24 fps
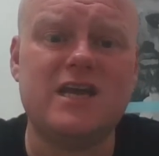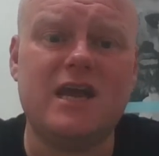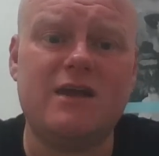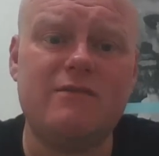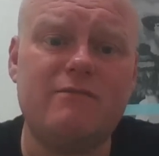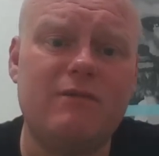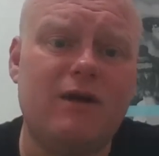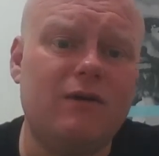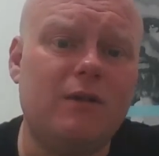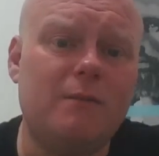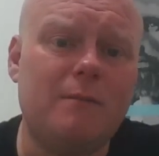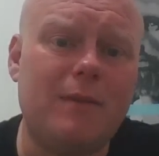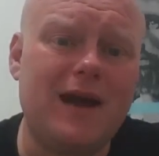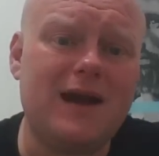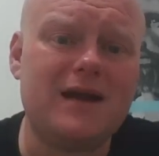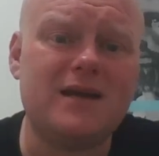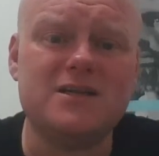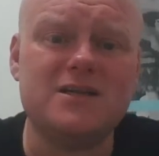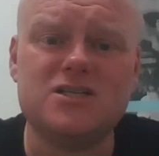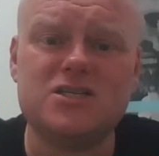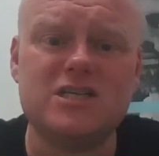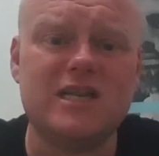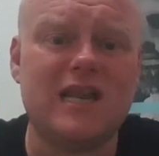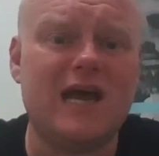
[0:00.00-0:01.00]
getting around the back
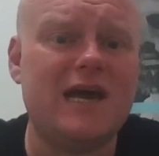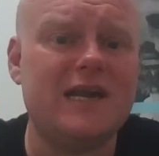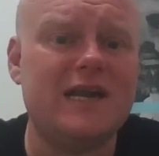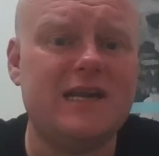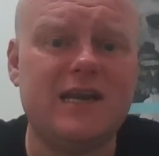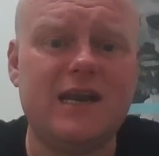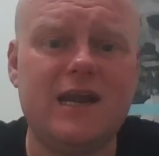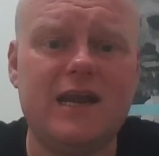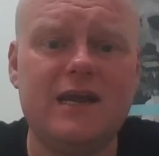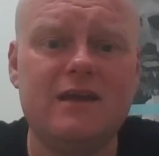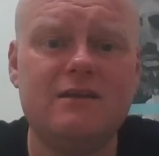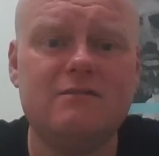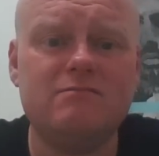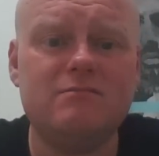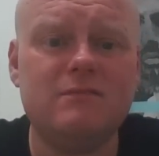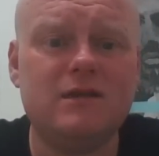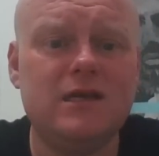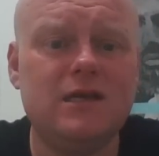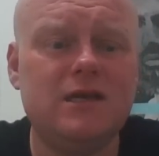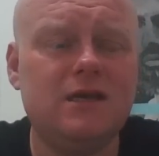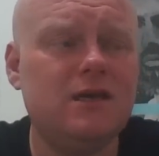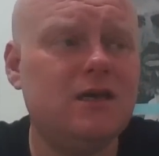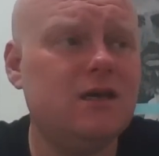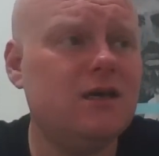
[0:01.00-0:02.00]
and sliding it in?
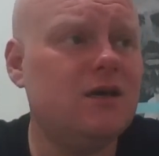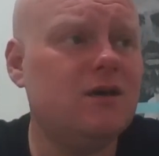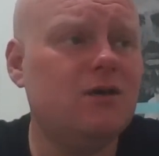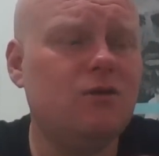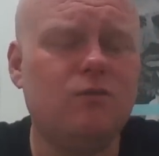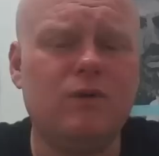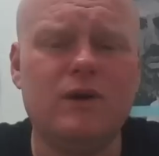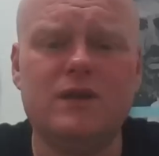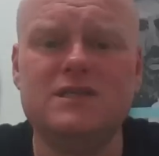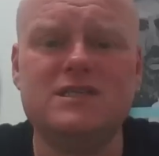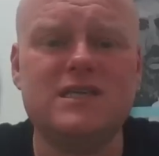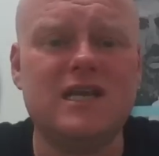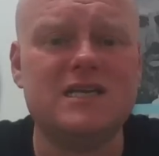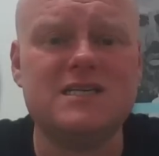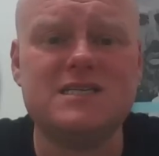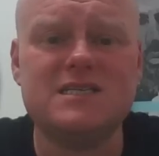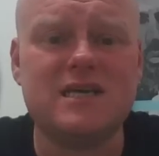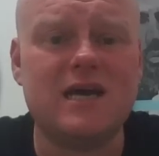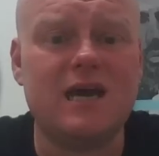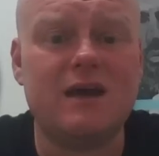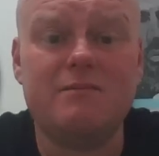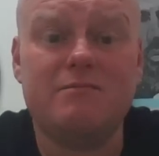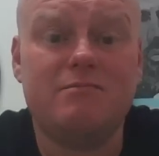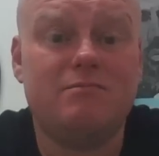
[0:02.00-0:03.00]
When's the last
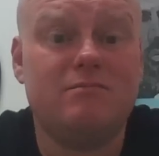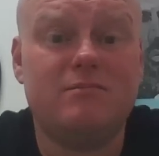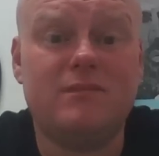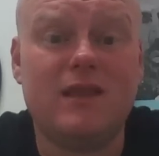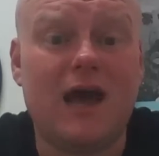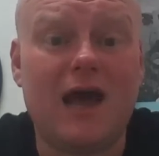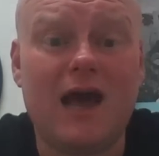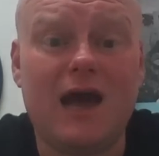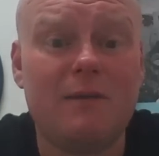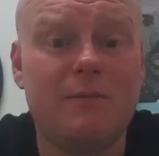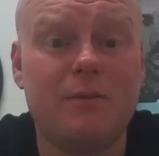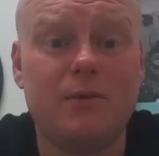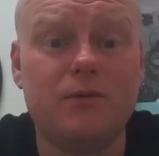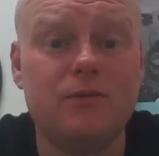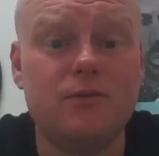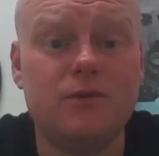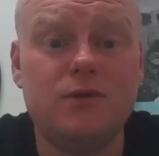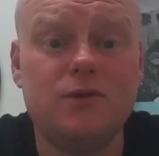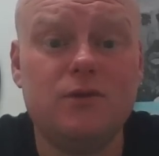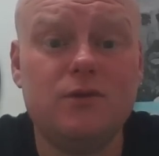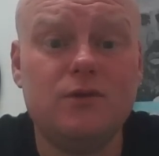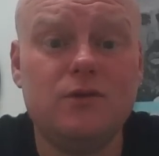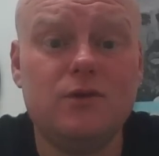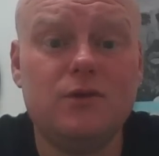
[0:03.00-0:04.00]
time that happened?
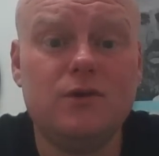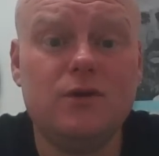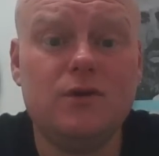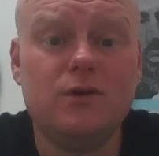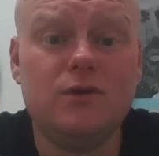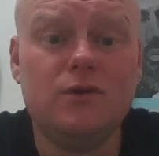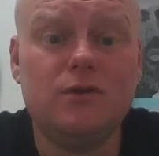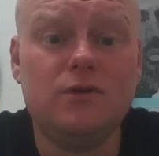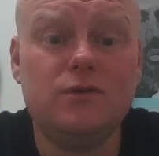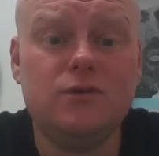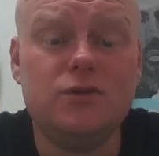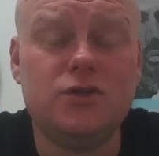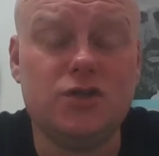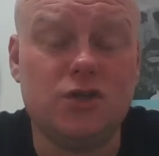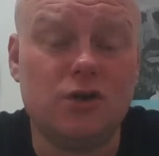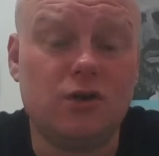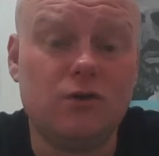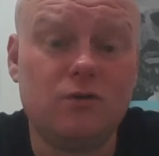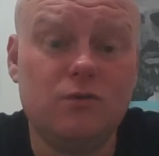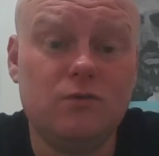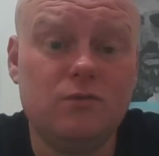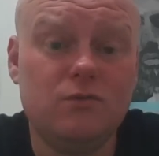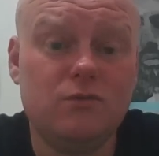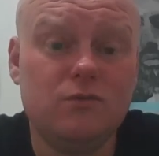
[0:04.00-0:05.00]
Do you
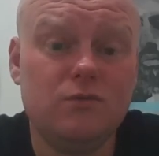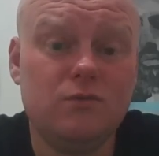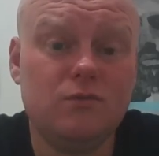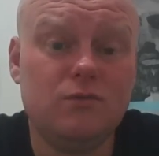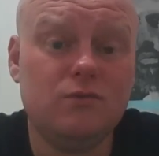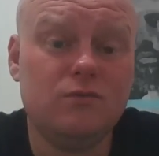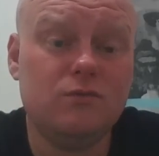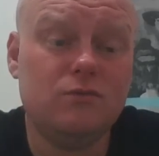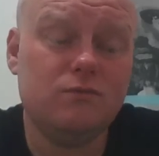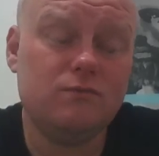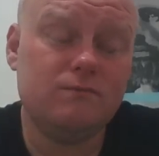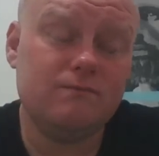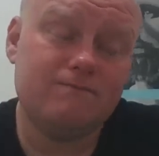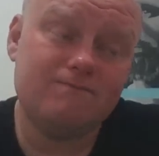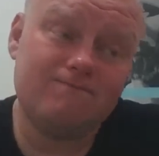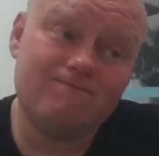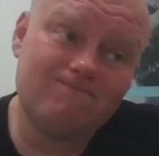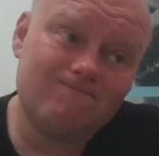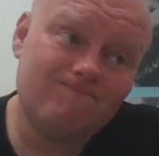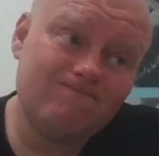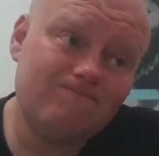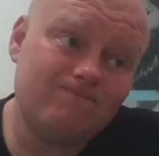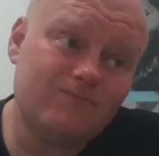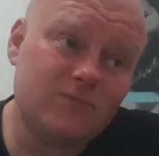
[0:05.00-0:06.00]
know?
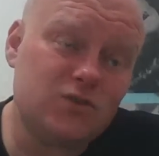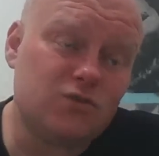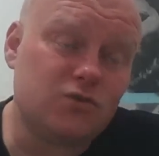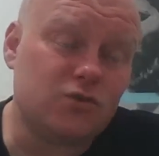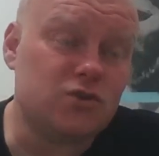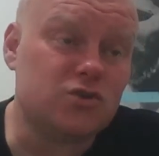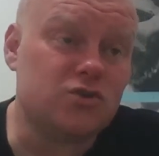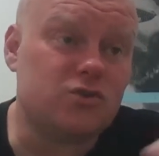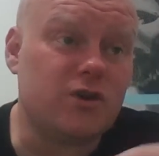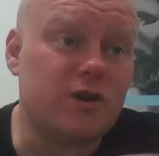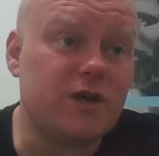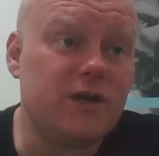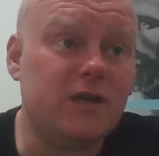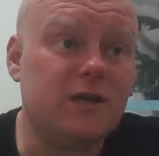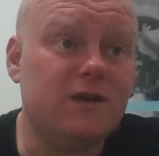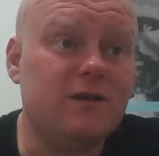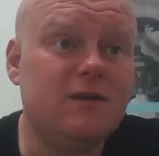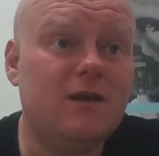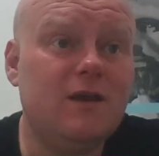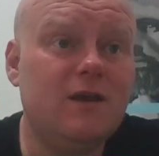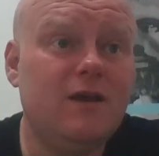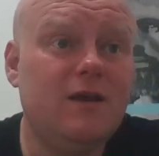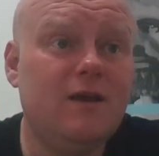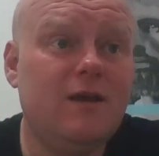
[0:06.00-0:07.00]
It's frustrating.
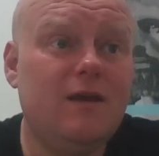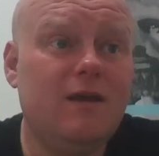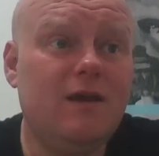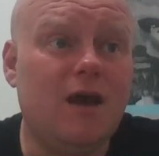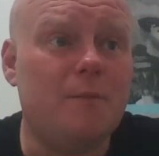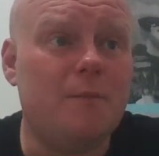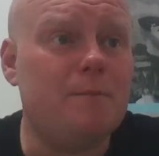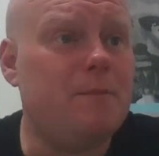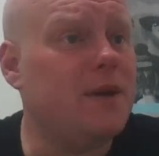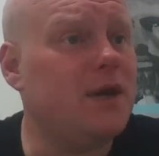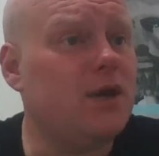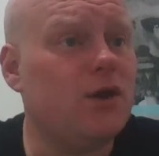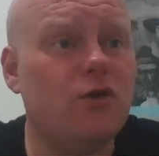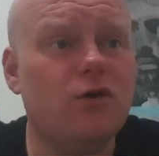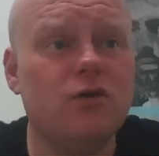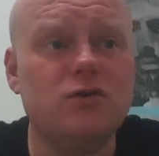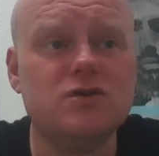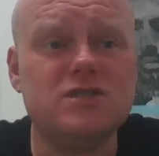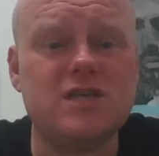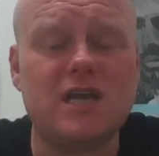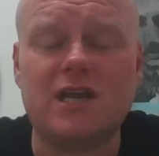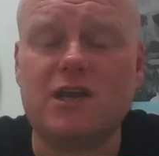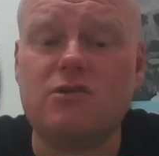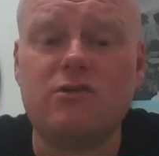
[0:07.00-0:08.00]
And Big
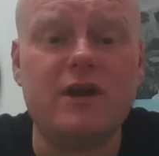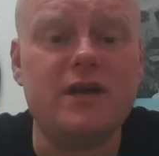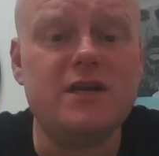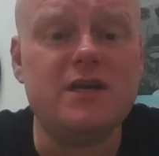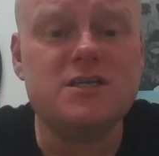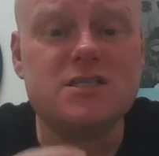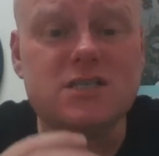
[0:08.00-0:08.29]
Earl's had a great